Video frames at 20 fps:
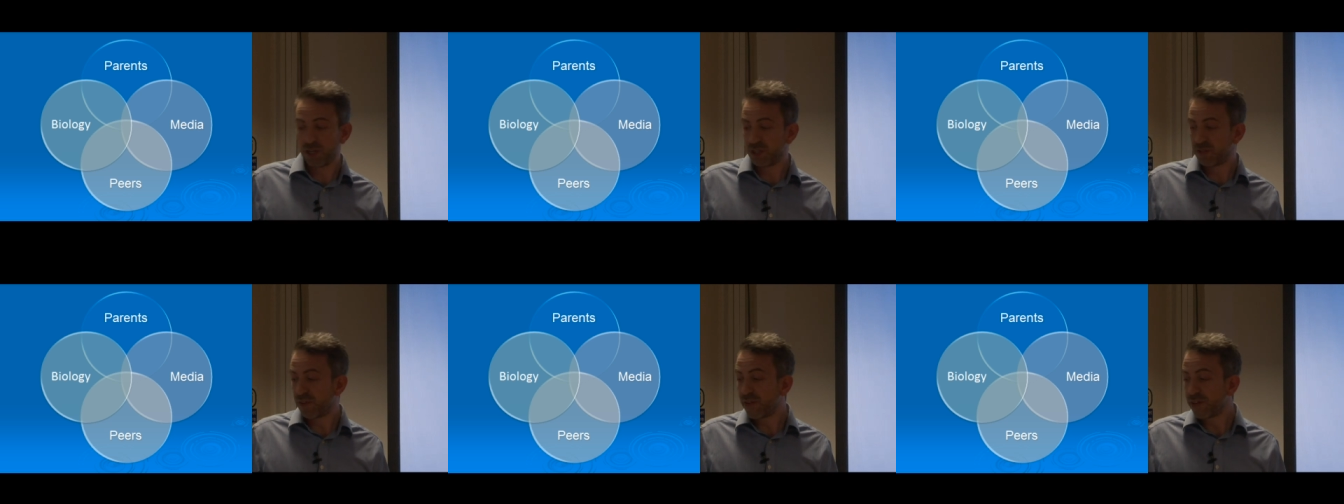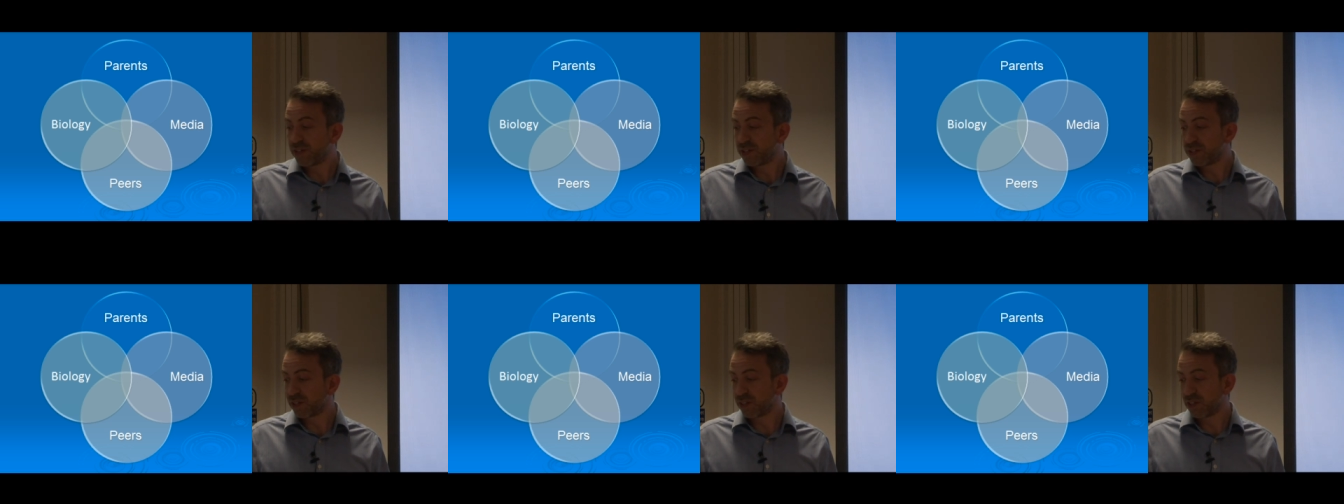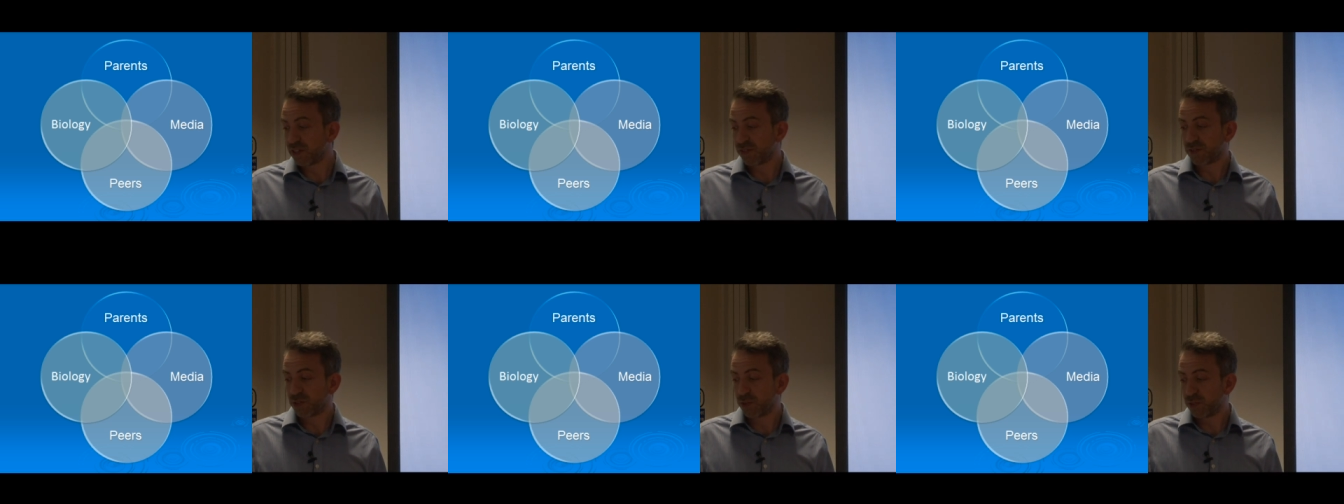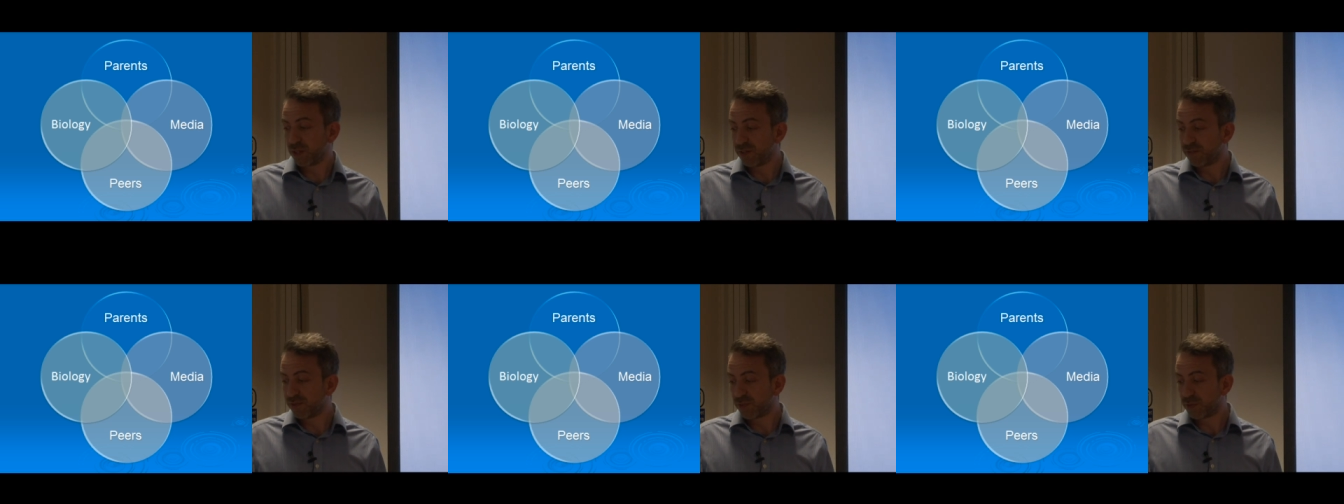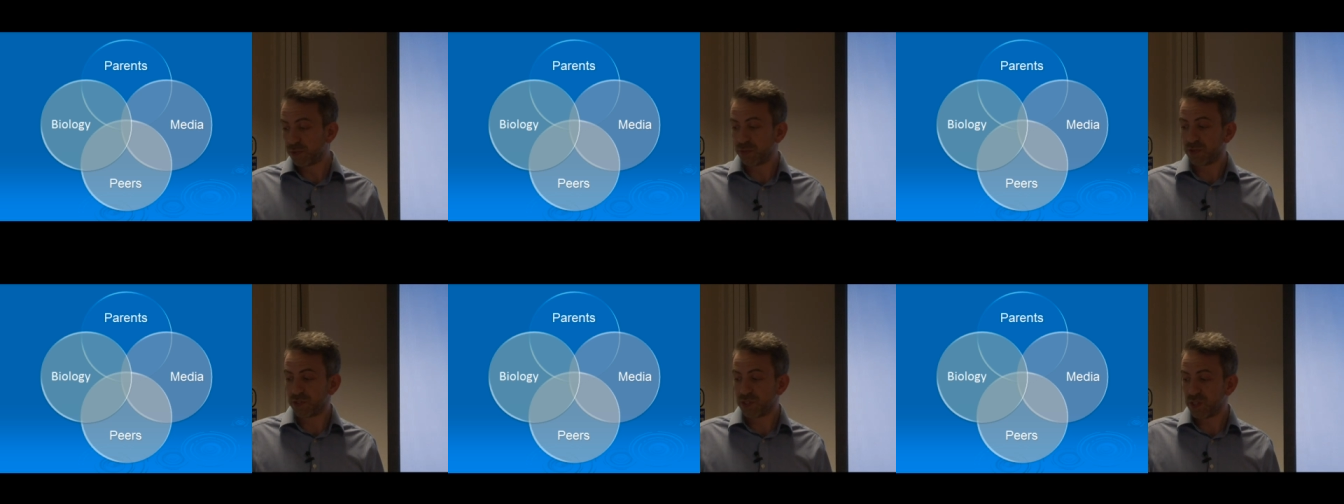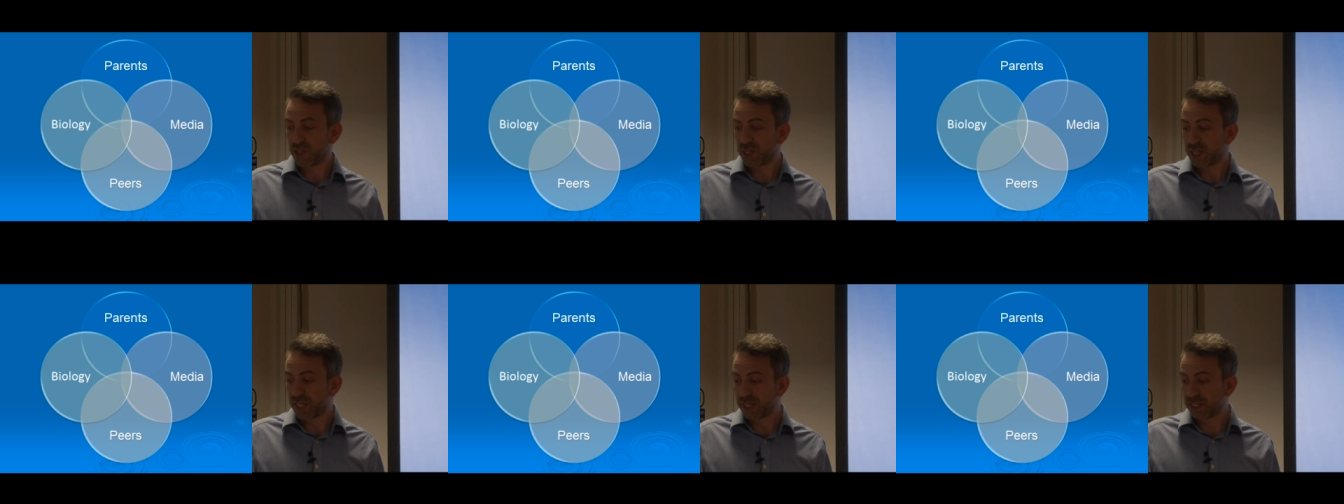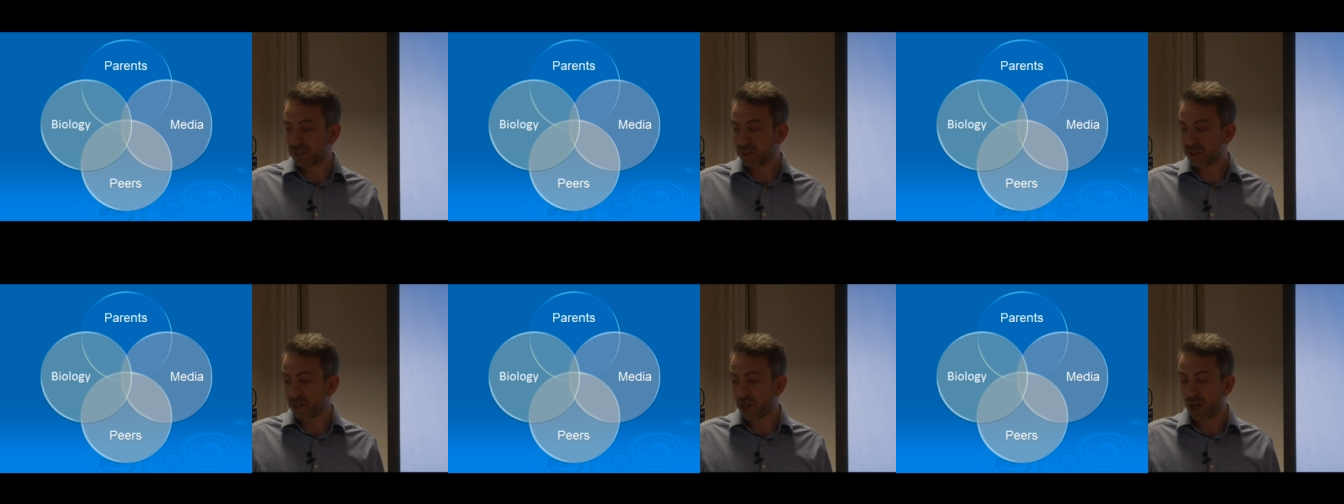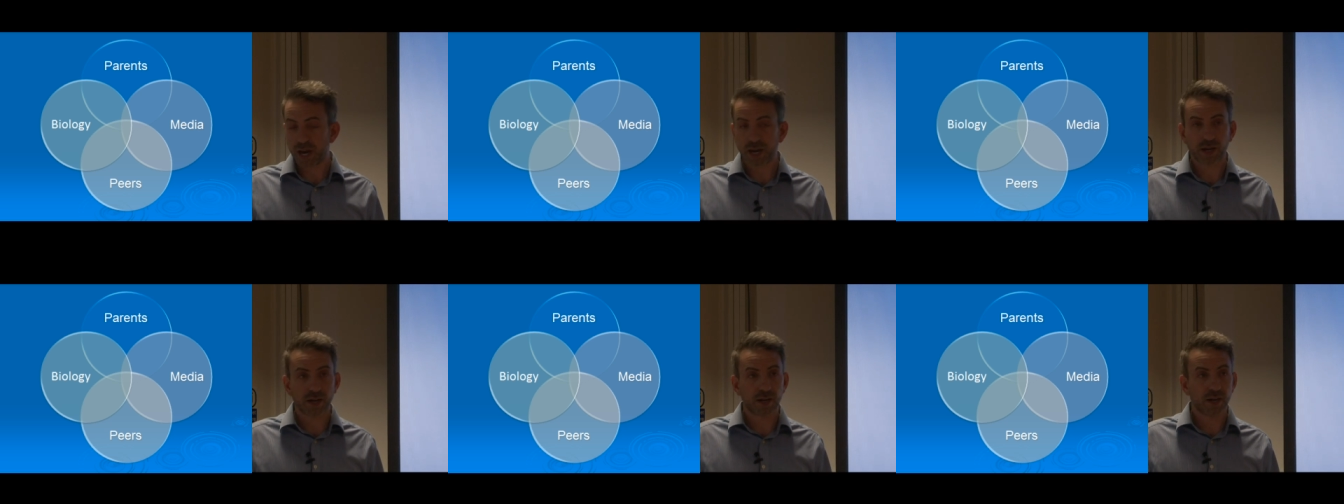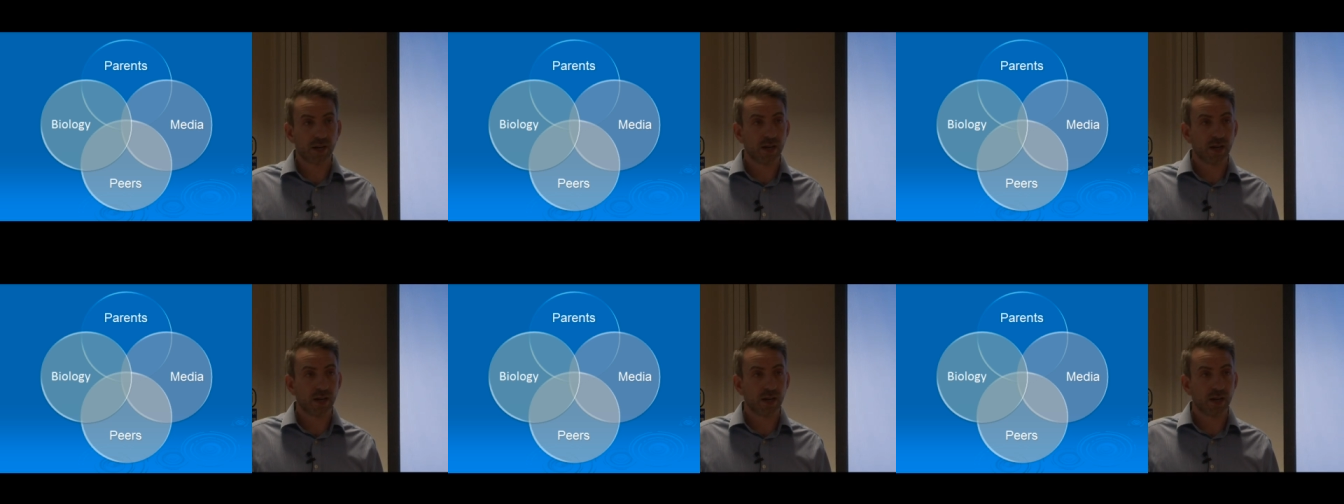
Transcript: very significant influence in things like